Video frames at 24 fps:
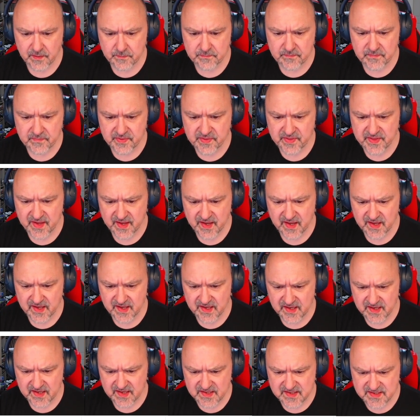there
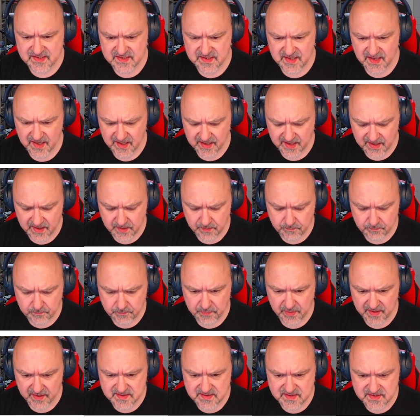is a
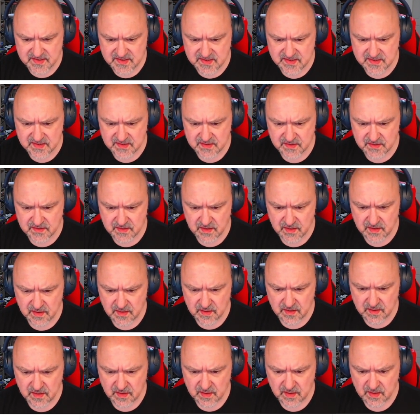buzz,
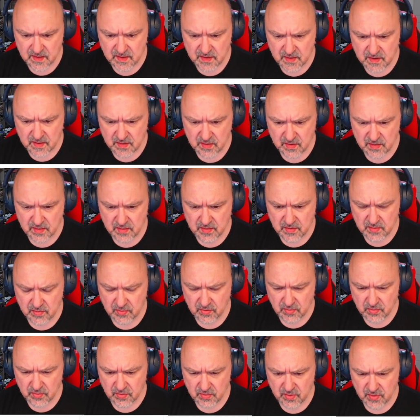
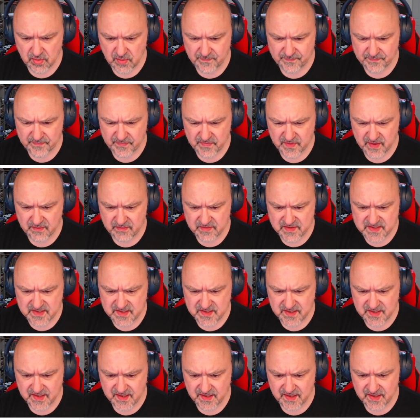or there is
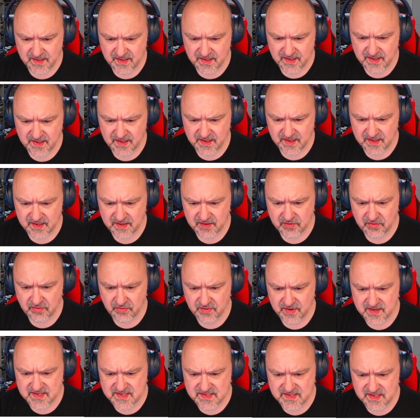an
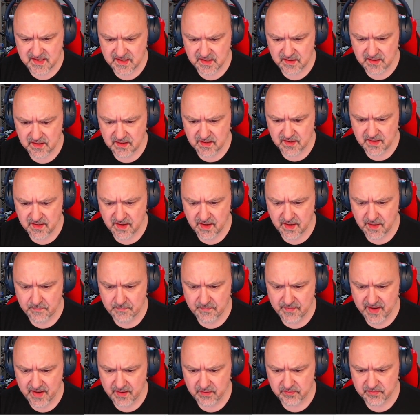increasing
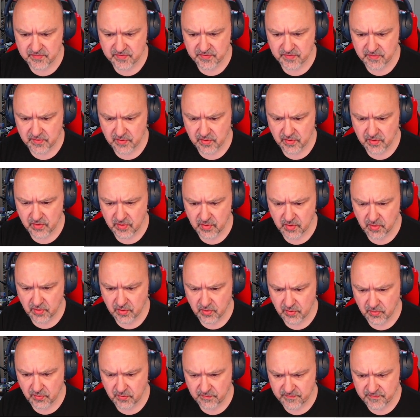amount
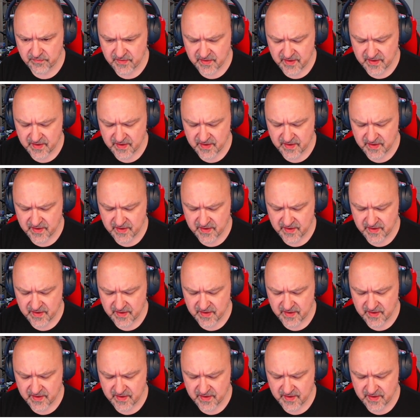of